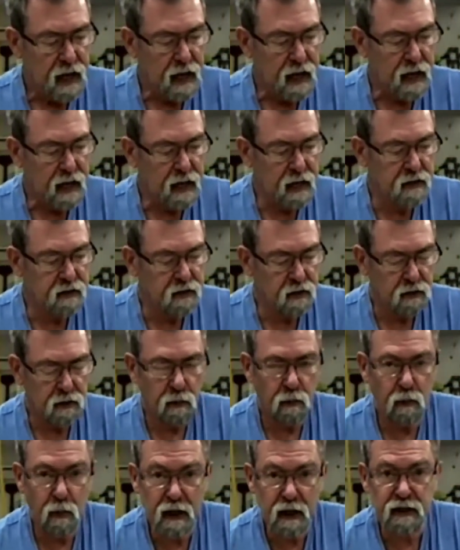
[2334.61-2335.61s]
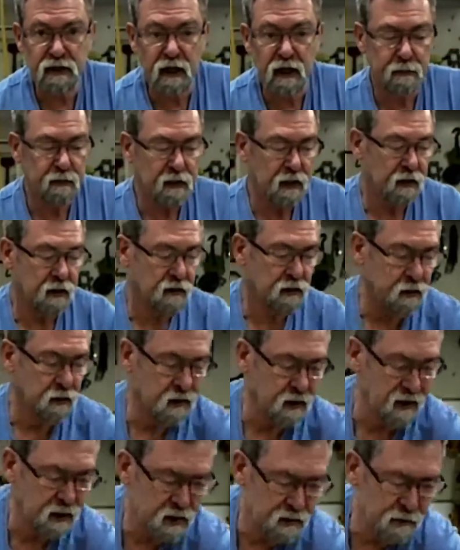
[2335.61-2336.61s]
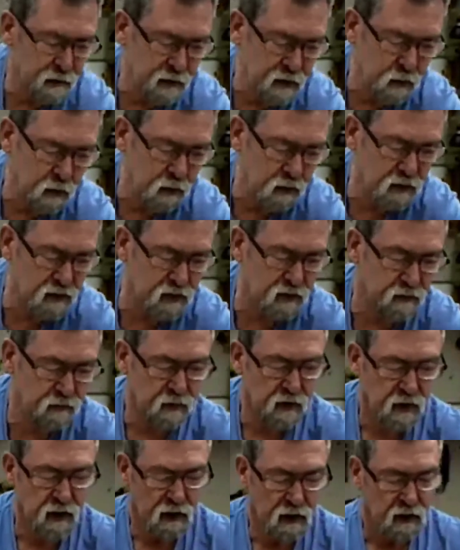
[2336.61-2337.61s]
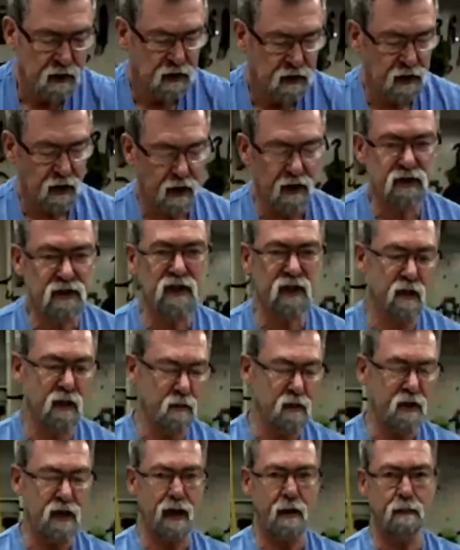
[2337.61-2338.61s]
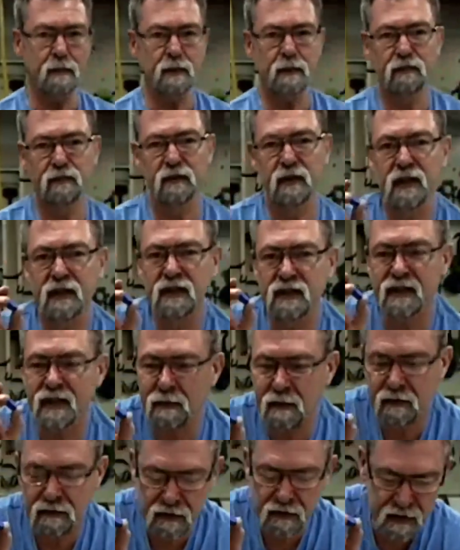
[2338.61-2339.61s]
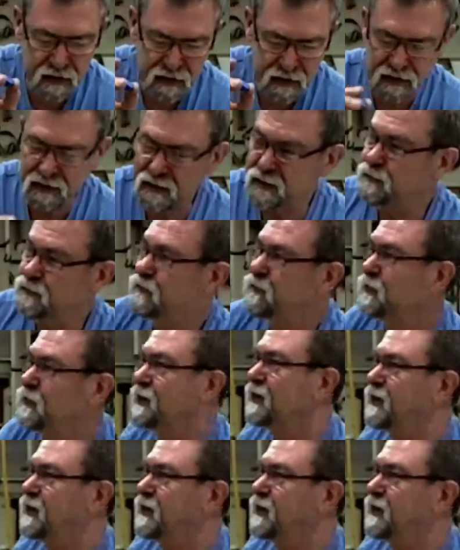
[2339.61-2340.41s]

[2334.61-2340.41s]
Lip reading: And the reason I'm going to do it is because John sent me up some of these.